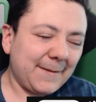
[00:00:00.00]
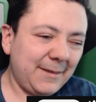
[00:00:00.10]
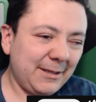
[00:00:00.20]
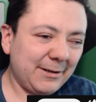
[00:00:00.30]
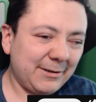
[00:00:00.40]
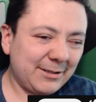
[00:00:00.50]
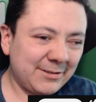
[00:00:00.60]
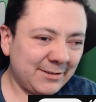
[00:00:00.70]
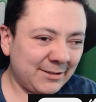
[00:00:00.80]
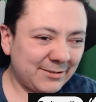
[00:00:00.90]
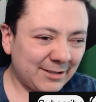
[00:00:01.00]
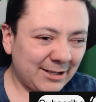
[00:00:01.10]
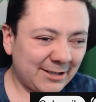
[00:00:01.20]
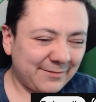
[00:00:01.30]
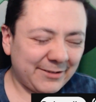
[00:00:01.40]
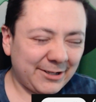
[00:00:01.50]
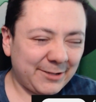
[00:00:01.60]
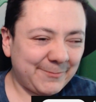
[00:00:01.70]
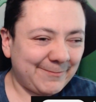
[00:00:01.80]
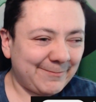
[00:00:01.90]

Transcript: know, there's a lot of, a